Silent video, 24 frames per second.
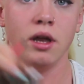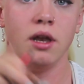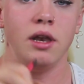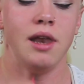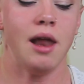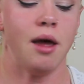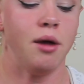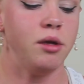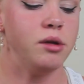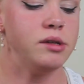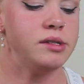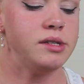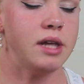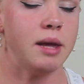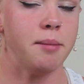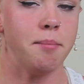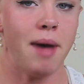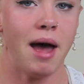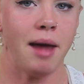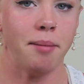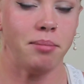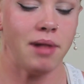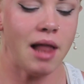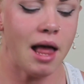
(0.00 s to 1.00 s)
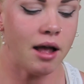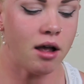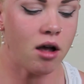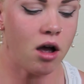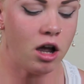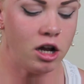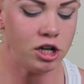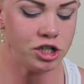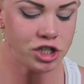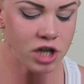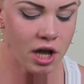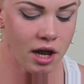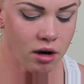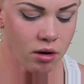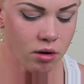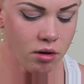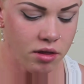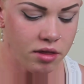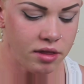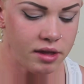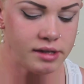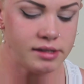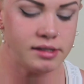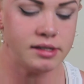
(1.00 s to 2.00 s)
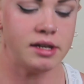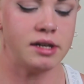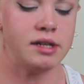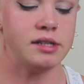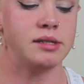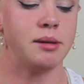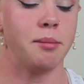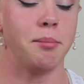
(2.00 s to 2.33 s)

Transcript: Now using a matte black eyeshadow, this is